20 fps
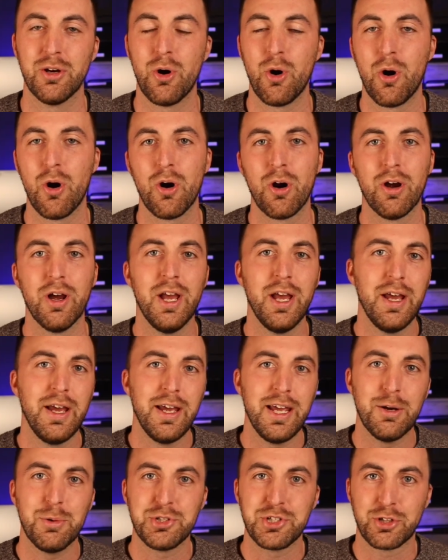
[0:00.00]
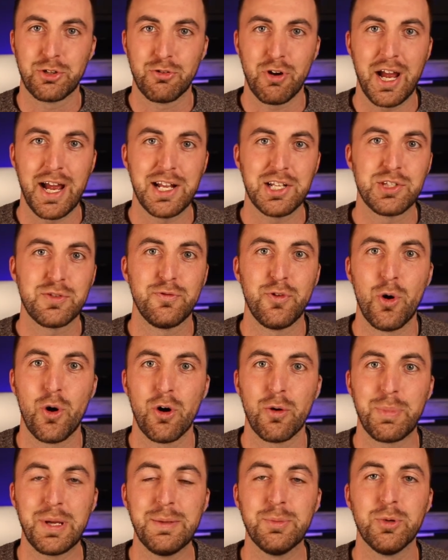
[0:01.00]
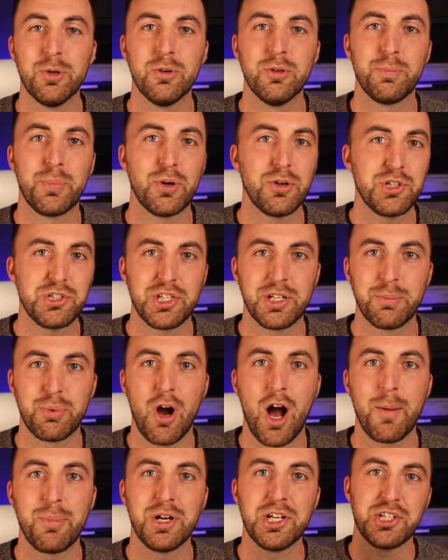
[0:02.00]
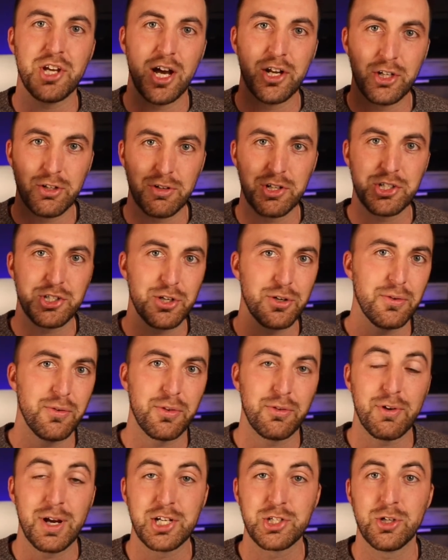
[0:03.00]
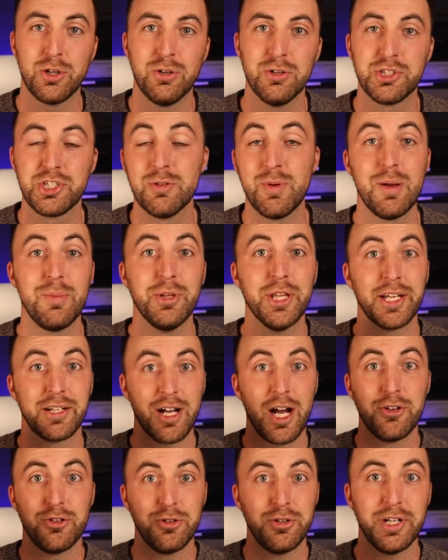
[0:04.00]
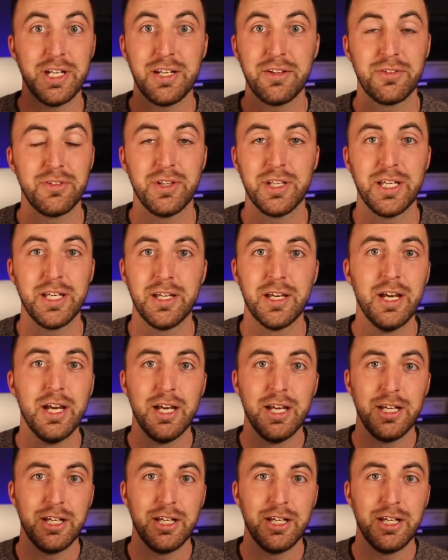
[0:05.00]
or it was a grants for people purchasing properties under a certain threshold, so maybe like underneath the,